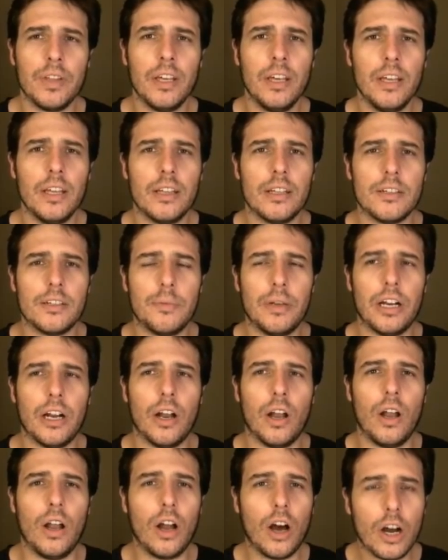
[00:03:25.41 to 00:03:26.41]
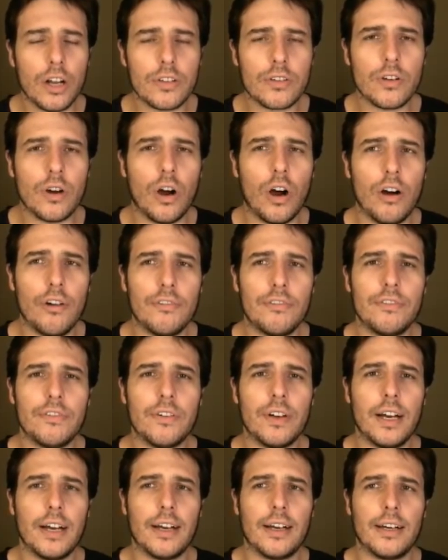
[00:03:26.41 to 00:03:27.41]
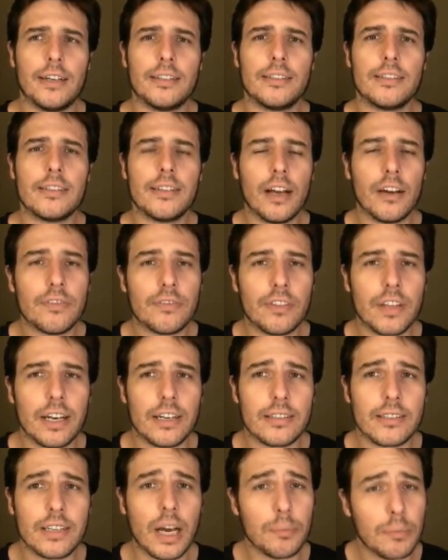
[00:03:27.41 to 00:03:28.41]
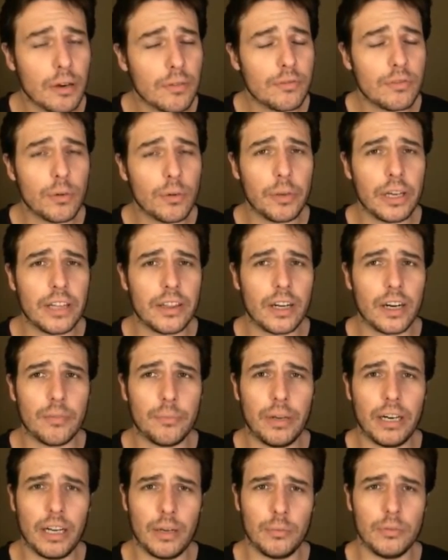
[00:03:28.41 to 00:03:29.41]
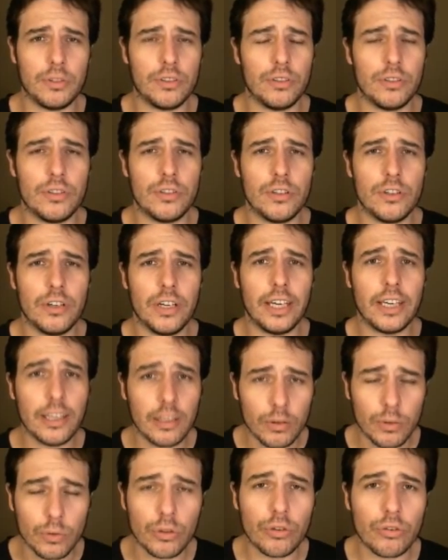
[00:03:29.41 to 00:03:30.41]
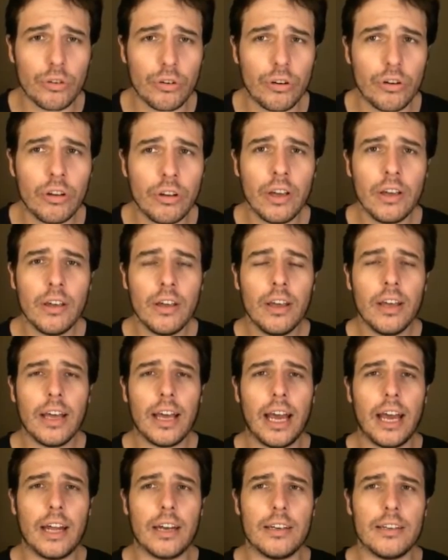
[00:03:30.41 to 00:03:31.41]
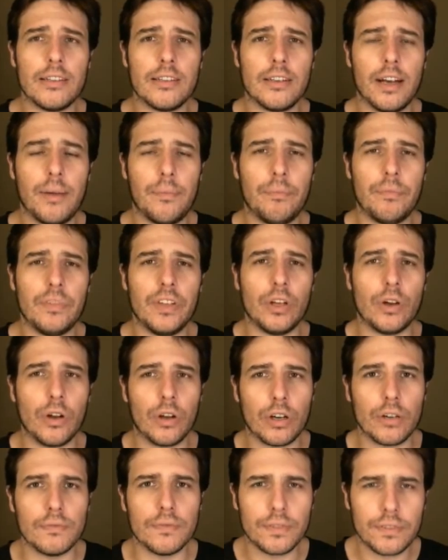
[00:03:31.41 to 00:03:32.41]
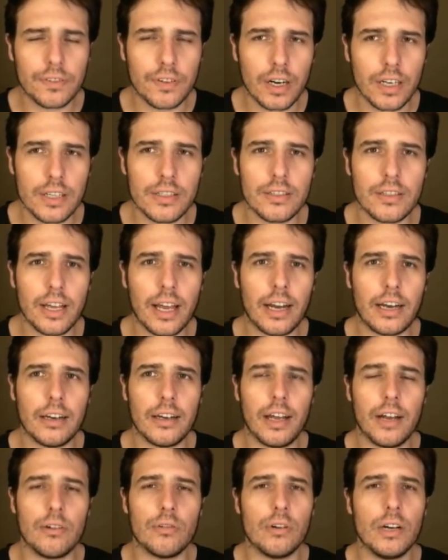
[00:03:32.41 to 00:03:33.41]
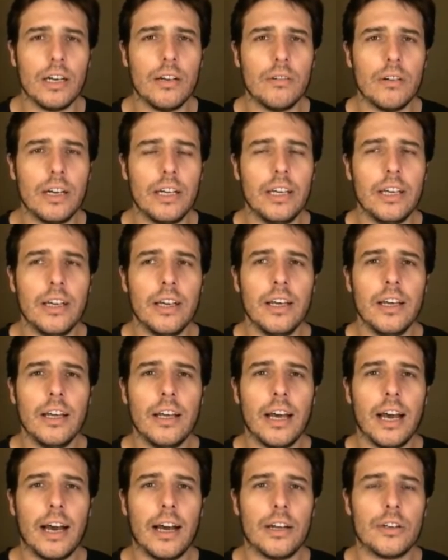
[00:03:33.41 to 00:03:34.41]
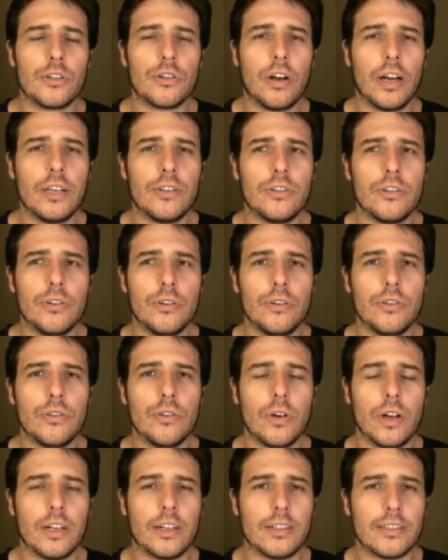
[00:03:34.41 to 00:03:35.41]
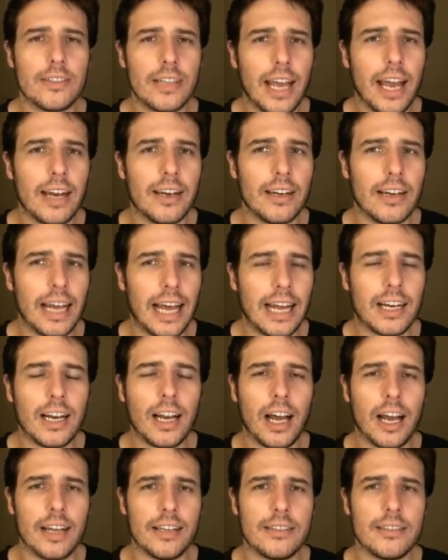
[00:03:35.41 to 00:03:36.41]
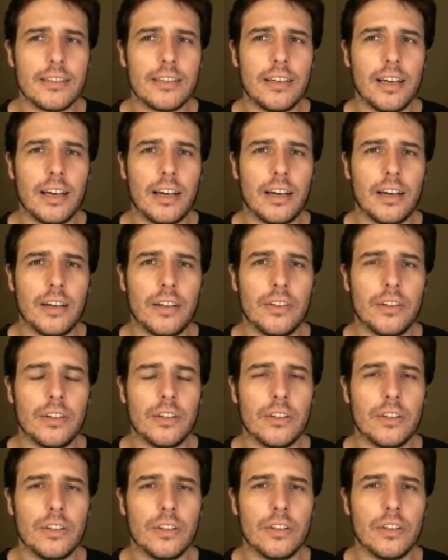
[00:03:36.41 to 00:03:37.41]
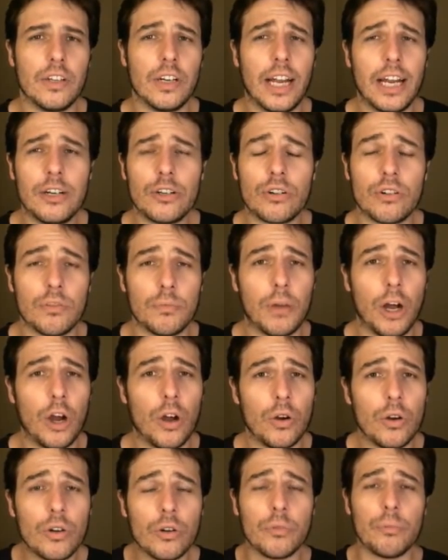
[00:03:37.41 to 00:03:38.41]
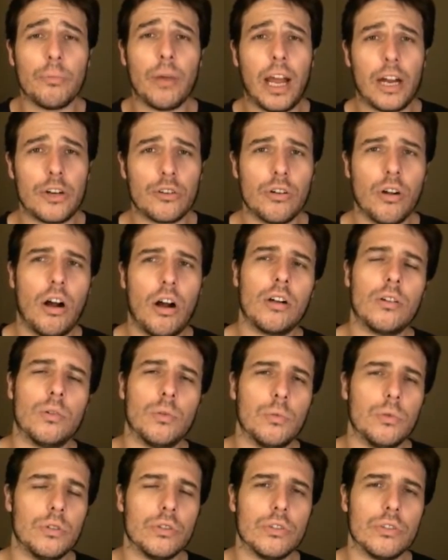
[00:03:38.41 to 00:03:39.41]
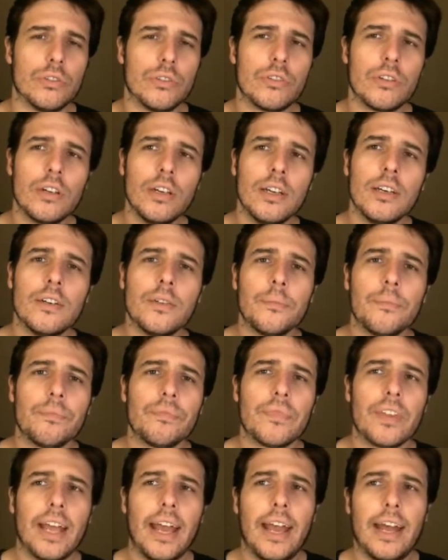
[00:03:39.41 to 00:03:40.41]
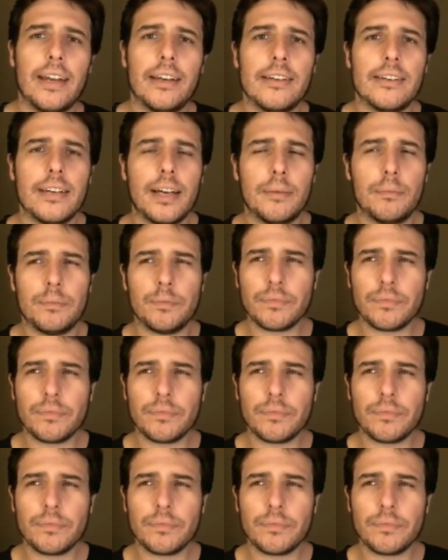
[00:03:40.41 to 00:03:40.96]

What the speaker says: There's been a lot of stuff that has come up for me that I've been able to heal through and confront and really try to understand and analyze the nature of my own patriarchal wounds and